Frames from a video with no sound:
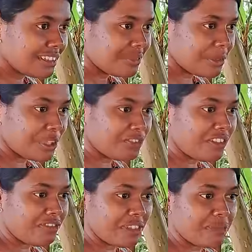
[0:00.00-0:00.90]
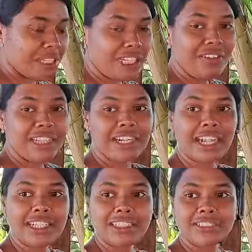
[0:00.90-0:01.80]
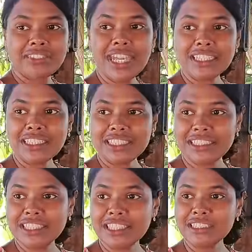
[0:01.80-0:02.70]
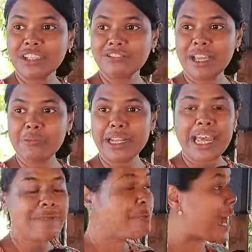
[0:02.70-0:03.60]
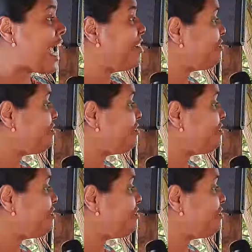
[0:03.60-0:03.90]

because when we believe in christ we are the descendants of abraham by